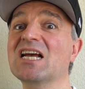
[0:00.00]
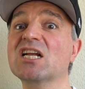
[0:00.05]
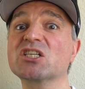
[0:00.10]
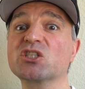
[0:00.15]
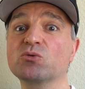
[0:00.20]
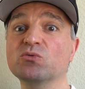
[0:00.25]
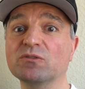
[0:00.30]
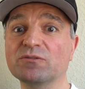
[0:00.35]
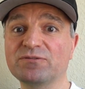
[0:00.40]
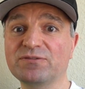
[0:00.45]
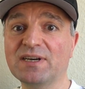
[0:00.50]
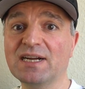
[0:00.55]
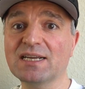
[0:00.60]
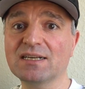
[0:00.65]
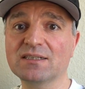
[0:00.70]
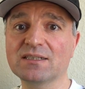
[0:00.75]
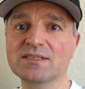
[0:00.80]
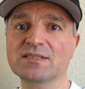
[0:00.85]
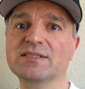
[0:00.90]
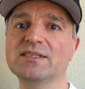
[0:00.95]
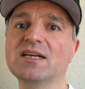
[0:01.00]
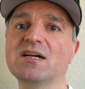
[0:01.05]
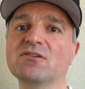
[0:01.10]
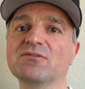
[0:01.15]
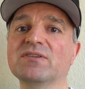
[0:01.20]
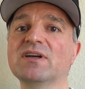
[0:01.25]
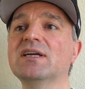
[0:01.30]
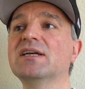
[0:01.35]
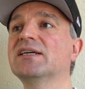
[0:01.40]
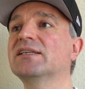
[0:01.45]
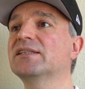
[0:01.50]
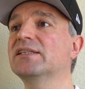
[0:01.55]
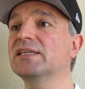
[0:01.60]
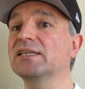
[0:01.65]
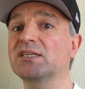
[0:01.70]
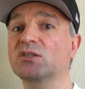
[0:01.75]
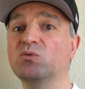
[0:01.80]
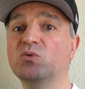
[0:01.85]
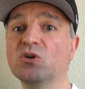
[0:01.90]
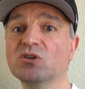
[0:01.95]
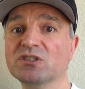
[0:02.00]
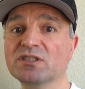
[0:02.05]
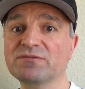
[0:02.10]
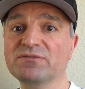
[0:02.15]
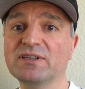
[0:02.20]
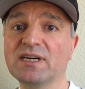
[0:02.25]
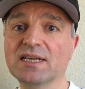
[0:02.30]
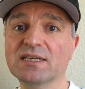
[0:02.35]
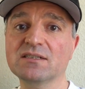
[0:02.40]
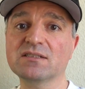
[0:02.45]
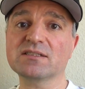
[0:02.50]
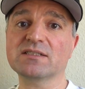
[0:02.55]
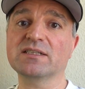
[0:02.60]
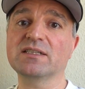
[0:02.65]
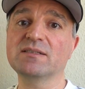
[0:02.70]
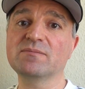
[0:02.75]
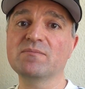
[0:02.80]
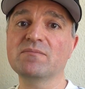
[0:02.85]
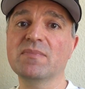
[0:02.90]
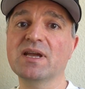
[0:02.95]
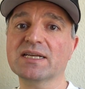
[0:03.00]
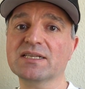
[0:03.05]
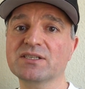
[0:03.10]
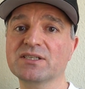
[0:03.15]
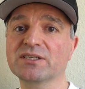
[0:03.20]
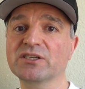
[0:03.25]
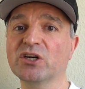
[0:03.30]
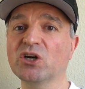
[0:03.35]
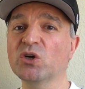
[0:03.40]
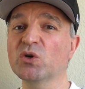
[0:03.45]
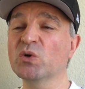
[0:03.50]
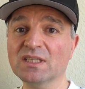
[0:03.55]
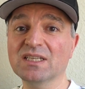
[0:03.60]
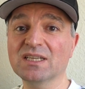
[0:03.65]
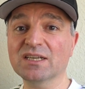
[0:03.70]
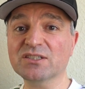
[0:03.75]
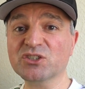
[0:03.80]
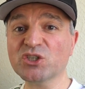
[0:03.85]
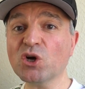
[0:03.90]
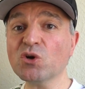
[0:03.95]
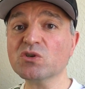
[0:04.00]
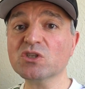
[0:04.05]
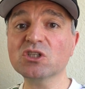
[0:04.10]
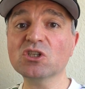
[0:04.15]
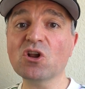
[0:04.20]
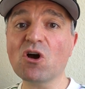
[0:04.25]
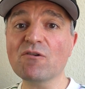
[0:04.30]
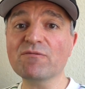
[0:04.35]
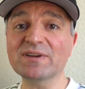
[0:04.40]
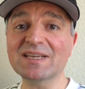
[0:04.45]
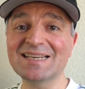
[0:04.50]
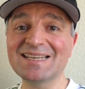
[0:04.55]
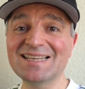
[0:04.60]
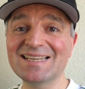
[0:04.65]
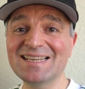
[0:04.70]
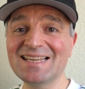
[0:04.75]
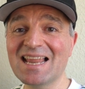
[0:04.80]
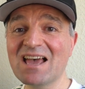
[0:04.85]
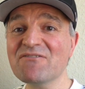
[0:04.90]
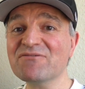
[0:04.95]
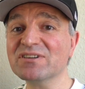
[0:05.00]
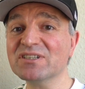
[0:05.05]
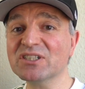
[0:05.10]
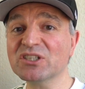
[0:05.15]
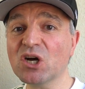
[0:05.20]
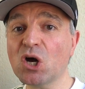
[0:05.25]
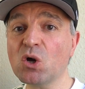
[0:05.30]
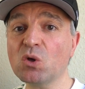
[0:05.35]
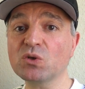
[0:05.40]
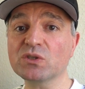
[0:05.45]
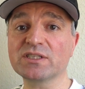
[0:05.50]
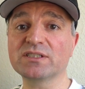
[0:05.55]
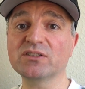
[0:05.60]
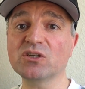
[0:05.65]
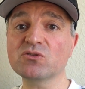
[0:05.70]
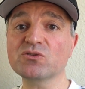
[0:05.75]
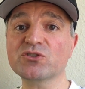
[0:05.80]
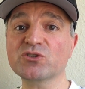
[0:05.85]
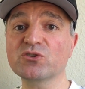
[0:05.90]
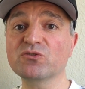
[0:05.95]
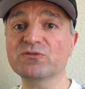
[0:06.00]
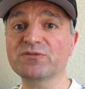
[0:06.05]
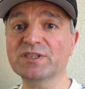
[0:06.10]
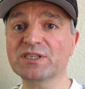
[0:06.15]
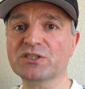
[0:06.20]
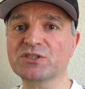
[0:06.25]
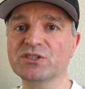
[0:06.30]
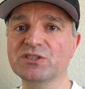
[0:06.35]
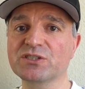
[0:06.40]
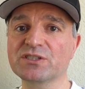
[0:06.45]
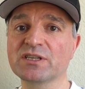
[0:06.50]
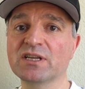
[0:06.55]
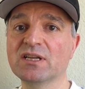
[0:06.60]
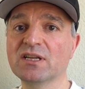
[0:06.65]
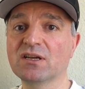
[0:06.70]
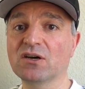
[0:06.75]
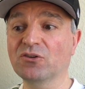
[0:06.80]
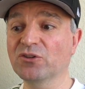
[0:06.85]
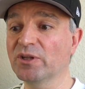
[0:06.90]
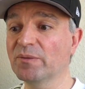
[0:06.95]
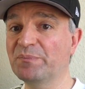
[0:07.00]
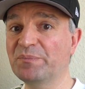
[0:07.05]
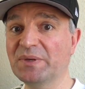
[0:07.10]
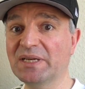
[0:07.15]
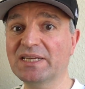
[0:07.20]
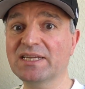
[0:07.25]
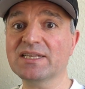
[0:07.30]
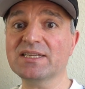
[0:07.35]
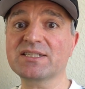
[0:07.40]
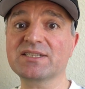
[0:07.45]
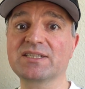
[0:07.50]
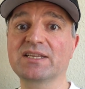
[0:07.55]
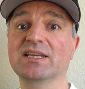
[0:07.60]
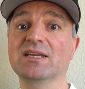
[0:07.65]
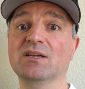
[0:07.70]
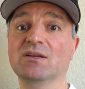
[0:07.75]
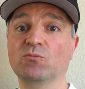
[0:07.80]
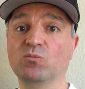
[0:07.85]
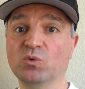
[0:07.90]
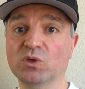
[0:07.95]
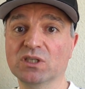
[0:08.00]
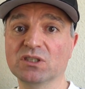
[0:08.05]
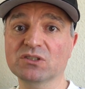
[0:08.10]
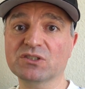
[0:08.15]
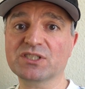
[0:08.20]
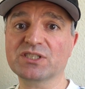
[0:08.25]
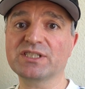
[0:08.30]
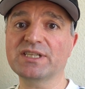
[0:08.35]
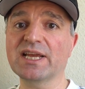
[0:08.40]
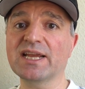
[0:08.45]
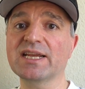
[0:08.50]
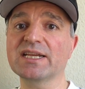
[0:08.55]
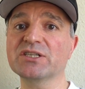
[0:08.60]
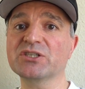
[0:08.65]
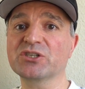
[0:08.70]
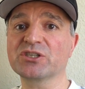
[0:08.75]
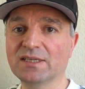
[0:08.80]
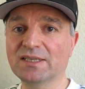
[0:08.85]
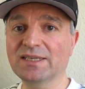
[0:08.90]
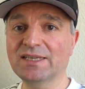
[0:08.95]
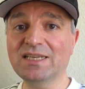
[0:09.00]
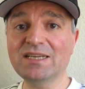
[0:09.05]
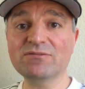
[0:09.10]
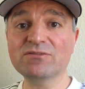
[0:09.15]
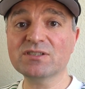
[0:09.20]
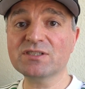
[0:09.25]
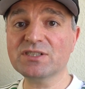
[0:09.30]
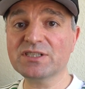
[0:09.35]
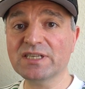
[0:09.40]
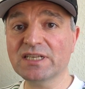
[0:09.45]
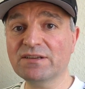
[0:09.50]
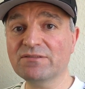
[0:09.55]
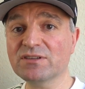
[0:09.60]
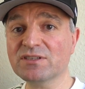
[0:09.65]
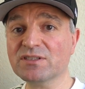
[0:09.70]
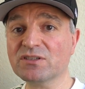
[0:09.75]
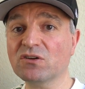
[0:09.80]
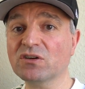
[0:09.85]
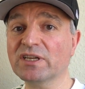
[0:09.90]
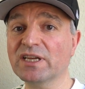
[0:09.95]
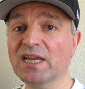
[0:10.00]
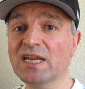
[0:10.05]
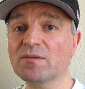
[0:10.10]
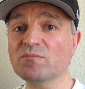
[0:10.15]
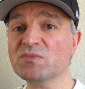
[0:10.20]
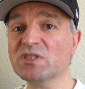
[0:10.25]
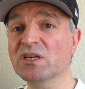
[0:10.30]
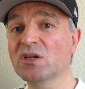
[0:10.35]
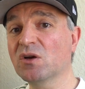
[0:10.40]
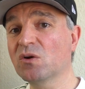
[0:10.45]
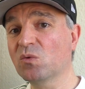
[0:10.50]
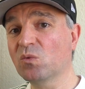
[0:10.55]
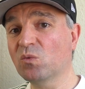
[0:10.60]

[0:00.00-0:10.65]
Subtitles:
the actual final itself, the quarterfinals in Mexico, a total of 11 goals in those two fixtures on the biggest world stage. Even Stevens on games,